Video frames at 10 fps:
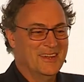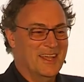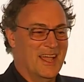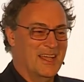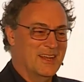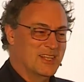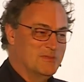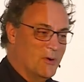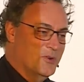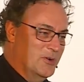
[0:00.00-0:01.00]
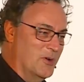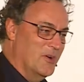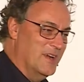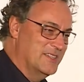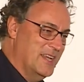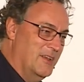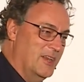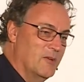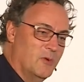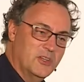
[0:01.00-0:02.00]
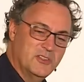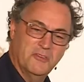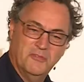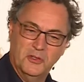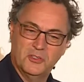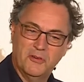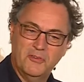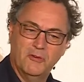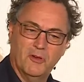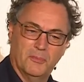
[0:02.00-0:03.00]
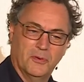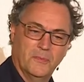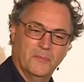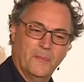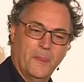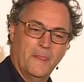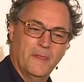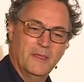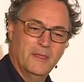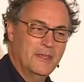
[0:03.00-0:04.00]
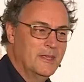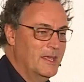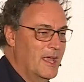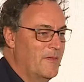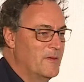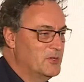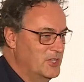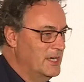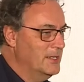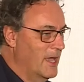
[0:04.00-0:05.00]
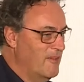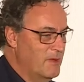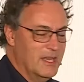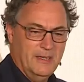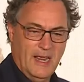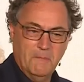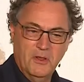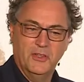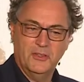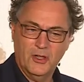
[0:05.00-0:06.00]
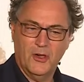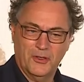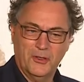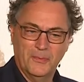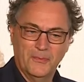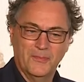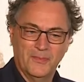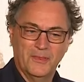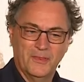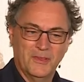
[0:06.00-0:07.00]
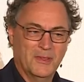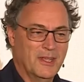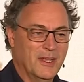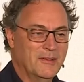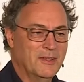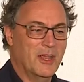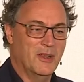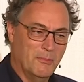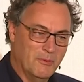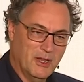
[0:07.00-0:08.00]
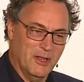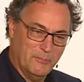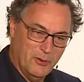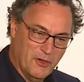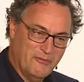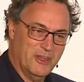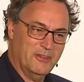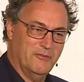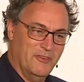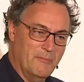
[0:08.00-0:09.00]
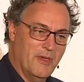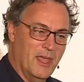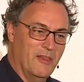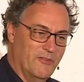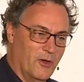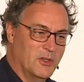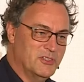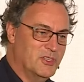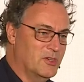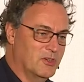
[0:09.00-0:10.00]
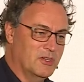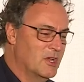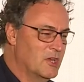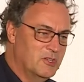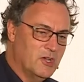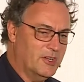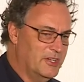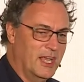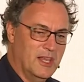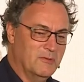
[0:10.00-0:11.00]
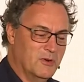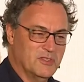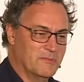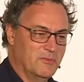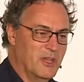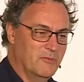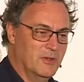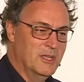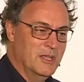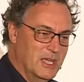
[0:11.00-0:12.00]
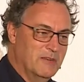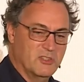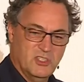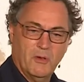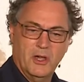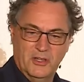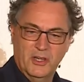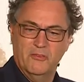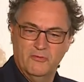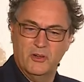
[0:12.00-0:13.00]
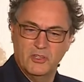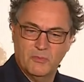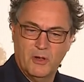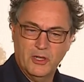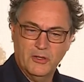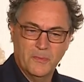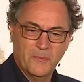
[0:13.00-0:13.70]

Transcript: And I spoke to her and I said, you know, what is the future of Europe? And the machine gave me a 10-minute talk. Yeah. In a perfect female voice. You could not tell it was and it was smart, you know, very smart.